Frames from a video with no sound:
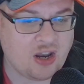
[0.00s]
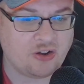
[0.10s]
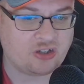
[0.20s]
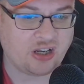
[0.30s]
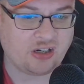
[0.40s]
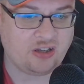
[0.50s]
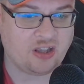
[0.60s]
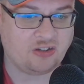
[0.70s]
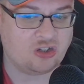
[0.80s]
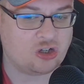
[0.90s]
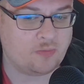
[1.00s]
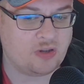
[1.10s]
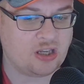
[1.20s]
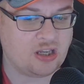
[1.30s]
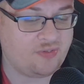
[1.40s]
it's likely that this will
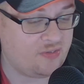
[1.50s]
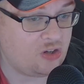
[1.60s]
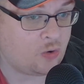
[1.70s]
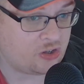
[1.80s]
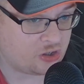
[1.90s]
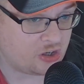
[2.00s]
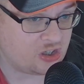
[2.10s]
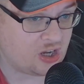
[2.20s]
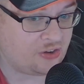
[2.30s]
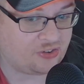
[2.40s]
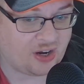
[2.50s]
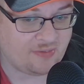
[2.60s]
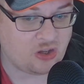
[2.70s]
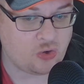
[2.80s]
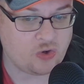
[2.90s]
be 50 watt charging outside
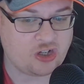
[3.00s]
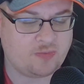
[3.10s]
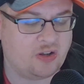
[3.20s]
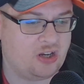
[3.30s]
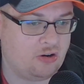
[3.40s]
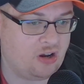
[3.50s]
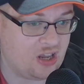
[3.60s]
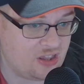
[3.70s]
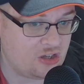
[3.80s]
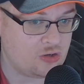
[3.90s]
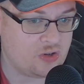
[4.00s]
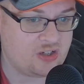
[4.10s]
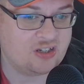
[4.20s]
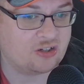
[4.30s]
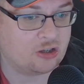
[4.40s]
of the US, but here in the
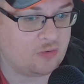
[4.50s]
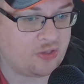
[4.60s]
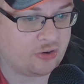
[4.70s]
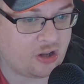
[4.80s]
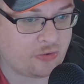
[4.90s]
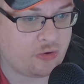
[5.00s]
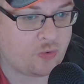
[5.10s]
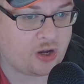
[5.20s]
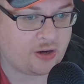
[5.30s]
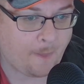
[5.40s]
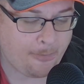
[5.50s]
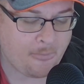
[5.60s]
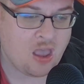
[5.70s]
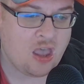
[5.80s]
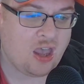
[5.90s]
US it's going to be 33 watt.
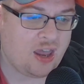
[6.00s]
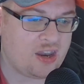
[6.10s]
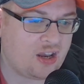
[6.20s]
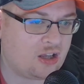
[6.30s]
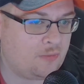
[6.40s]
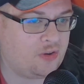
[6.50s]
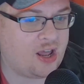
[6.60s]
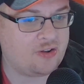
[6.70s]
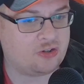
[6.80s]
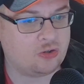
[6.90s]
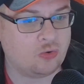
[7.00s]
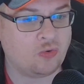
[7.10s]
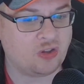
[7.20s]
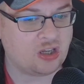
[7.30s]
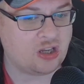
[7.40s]
And then it comes down to
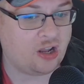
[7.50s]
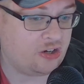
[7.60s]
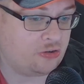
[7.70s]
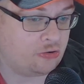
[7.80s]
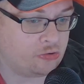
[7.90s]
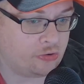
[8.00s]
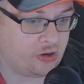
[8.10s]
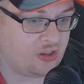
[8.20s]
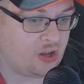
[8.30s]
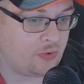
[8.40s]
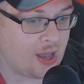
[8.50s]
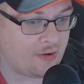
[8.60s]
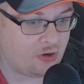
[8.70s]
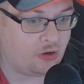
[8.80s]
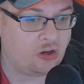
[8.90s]
the electrical grid that we
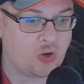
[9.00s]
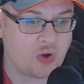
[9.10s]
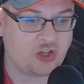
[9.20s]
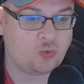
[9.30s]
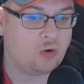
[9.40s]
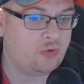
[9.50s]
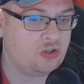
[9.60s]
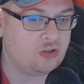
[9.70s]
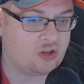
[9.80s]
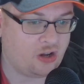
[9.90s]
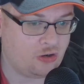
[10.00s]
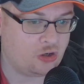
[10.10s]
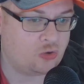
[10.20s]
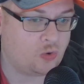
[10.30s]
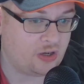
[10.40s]
have here in the US, where we use
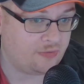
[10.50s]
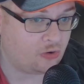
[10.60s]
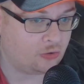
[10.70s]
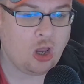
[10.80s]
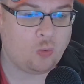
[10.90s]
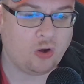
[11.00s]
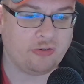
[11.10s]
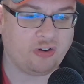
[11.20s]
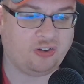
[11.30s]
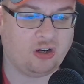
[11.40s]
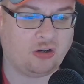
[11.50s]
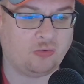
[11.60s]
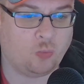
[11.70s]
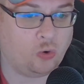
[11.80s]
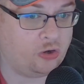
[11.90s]
120 volt, while the rest of the
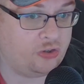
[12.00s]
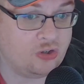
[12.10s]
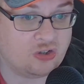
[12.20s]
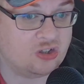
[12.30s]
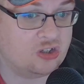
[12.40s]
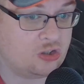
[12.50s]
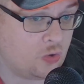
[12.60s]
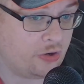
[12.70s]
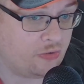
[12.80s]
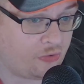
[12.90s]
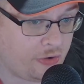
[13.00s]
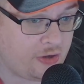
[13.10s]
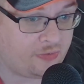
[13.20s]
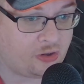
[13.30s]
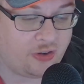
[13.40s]
world uses 240
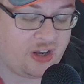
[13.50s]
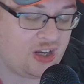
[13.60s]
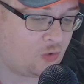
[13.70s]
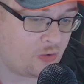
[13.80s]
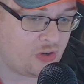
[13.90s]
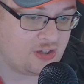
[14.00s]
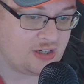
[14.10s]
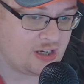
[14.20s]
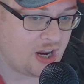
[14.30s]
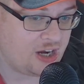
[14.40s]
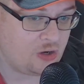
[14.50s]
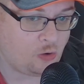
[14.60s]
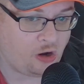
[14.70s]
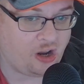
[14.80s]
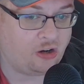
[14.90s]
volt, and that's why we see 80
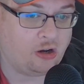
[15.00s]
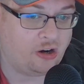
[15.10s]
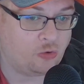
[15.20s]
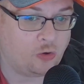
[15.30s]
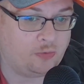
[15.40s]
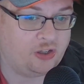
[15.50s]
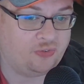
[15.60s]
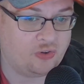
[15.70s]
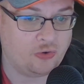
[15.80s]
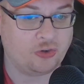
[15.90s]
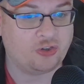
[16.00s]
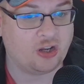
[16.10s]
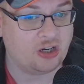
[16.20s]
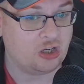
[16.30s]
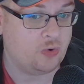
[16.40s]
watt on a lot of OnePlus phones
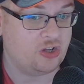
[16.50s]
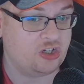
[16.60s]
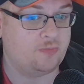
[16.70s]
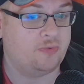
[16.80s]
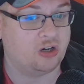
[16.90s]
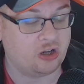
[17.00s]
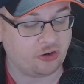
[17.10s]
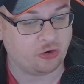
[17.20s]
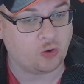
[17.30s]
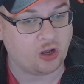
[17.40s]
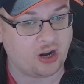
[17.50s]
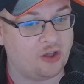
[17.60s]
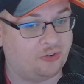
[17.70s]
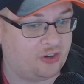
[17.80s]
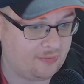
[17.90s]
in the US, but 100 watt
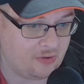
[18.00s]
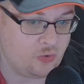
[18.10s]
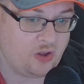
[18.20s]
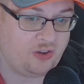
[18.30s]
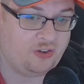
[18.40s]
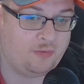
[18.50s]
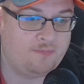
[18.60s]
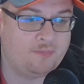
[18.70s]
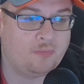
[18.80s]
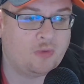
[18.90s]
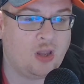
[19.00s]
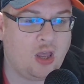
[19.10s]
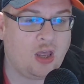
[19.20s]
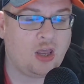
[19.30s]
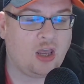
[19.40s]
outside of the US.
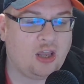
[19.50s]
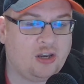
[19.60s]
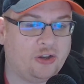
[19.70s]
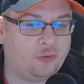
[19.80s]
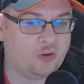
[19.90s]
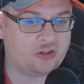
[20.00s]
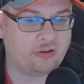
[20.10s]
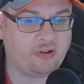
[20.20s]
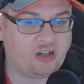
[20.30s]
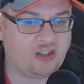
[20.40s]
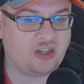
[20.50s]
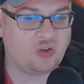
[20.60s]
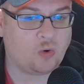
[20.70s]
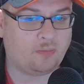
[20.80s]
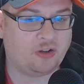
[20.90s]
Now, as mentioned already,
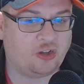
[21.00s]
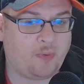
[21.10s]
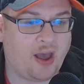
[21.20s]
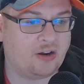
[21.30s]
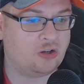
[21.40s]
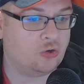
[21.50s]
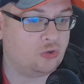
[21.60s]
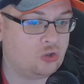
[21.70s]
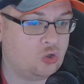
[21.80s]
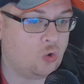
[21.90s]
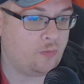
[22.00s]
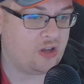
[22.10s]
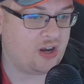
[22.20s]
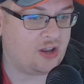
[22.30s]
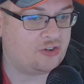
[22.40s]
the OnePlus Pad Go 2 will be
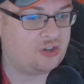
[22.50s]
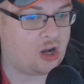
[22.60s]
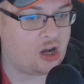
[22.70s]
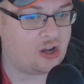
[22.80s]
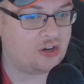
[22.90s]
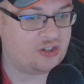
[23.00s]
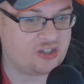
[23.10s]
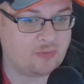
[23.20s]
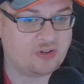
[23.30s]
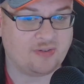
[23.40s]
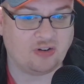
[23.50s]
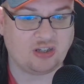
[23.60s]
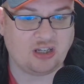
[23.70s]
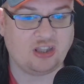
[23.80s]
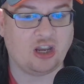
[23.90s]
announced on December
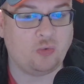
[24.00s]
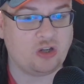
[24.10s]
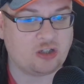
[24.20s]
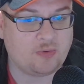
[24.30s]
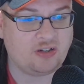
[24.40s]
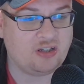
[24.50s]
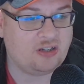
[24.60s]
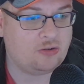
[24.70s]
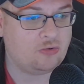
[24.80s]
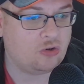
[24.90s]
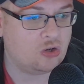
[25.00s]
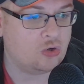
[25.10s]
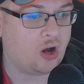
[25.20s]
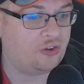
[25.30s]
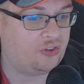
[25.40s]
17th, and we expect it to go
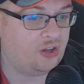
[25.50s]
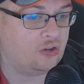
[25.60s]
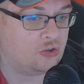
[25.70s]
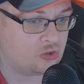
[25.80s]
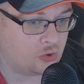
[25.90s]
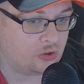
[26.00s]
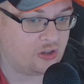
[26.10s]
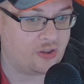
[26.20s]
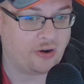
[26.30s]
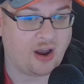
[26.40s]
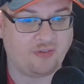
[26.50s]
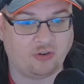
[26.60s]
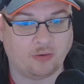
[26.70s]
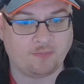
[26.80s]
on sale shortly thereafter.